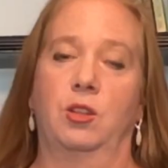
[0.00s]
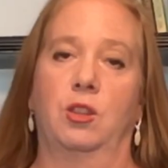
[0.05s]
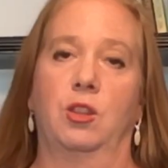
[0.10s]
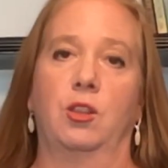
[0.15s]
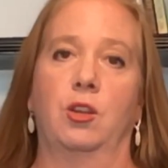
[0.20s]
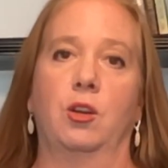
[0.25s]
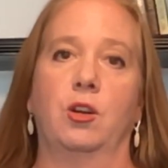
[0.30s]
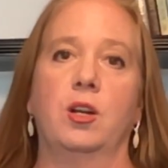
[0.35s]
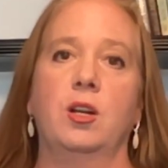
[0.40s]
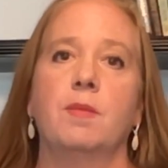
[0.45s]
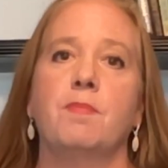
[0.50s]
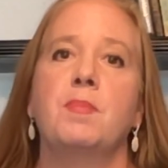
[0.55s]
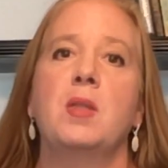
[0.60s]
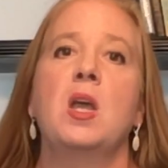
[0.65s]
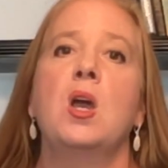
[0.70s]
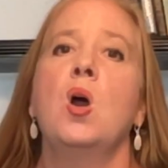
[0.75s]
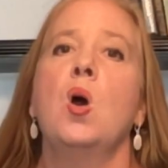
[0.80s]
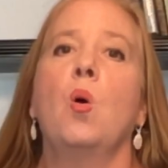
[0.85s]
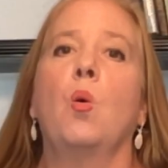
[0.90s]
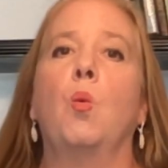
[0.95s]
III.
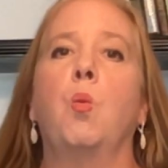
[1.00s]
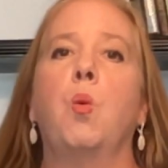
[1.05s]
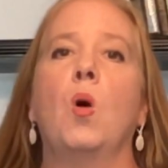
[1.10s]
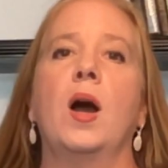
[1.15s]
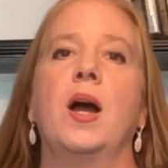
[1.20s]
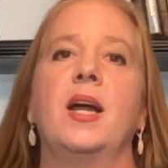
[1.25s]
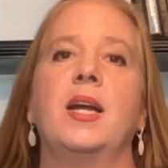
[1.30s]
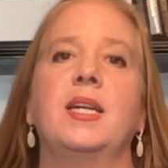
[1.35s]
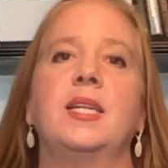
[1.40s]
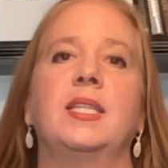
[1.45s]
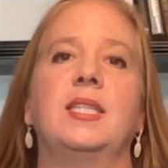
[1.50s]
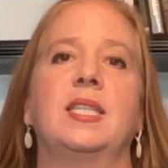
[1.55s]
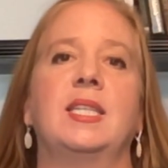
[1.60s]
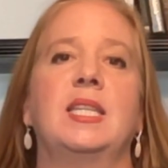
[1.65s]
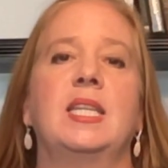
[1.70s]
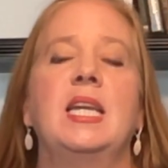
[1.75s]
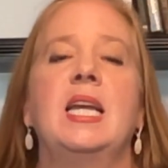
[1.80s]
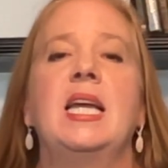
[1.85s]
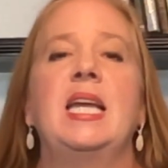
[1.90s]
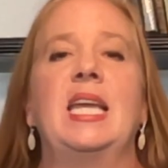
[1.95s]

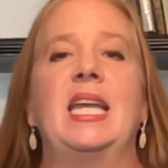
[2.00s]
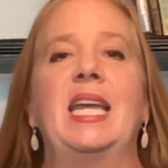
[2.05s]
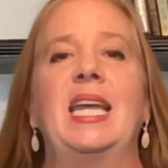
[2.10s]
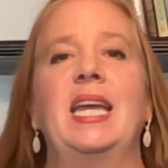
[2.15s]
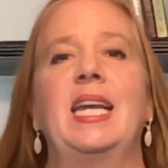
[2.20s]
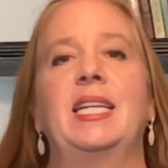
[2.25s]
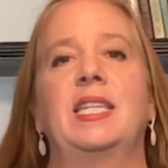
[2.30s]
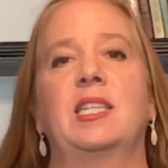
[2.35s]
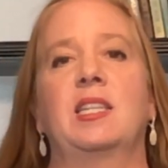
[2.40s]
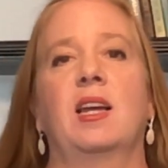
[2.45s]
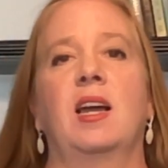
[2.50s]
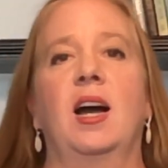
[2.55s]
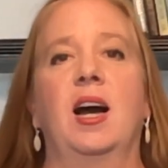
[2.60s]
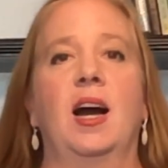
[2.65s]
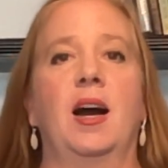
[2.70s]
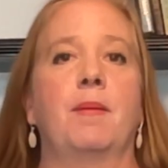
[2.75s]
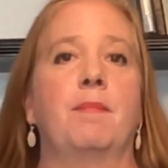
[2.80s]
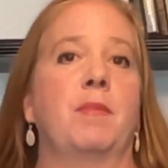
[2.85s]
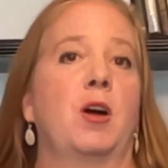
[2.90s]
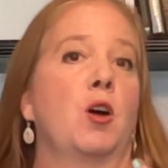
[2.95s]
Was it
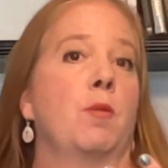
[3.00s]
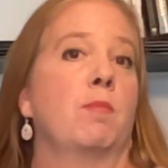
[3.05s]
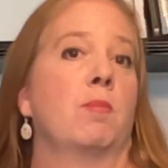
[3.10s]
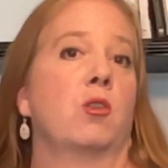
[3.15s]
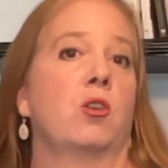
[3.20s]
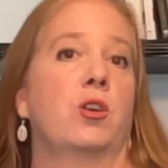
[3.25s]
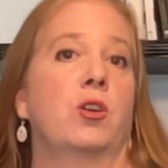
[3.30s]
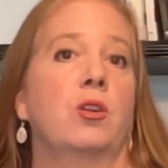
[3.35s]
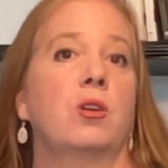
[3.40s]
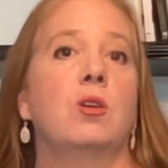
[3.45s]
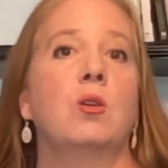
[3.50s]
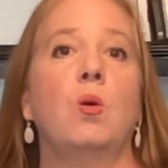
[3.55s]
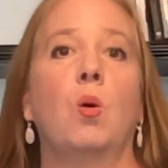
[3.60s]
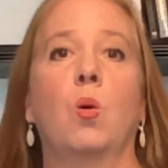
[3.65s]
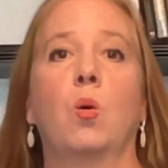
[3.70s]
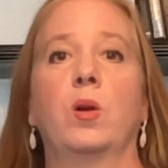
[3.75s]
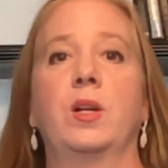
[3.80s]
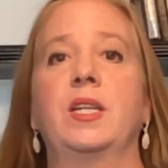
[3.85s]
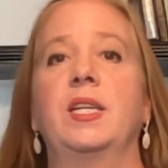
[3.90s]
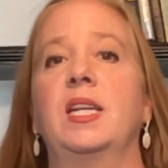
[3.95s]
a murder,
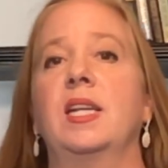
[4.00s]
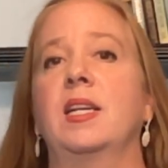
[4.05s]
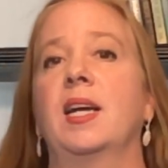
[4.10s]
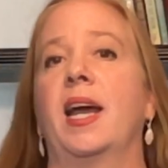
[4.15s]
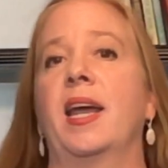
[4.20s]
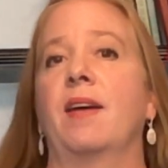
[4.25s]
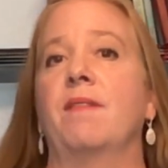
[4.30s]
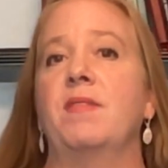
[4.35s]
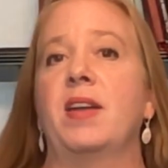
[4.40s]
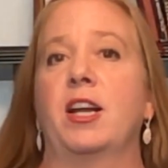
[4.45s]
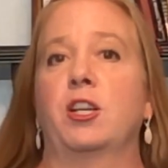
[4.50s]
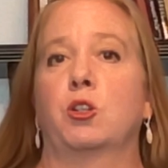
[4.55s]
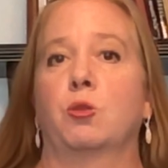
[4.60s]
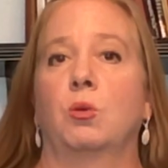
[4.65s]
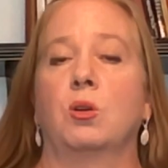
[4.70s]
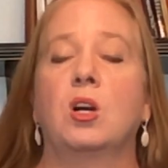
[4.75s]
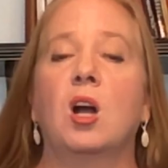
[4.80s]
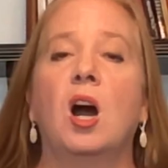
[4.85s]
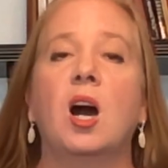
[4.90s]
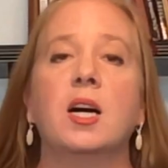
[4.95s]
or did he die of
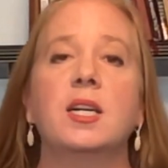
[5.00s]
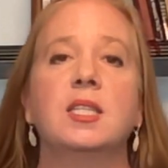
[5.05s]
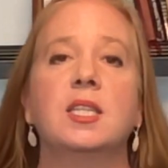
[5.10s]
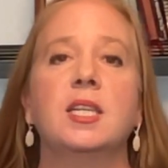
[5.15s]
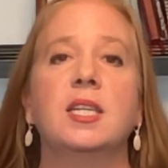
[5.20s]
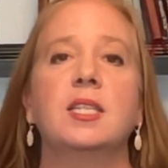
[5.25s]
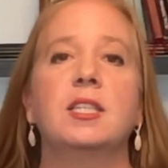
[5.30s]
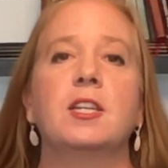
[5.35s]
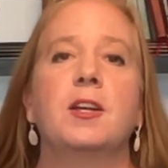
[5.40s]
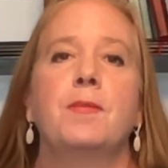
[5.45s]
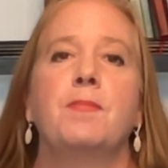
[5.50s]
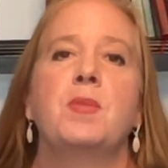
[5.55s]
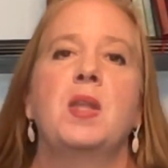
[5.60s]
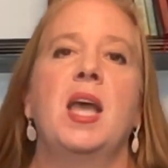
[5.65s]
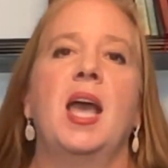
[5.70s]
natural causes?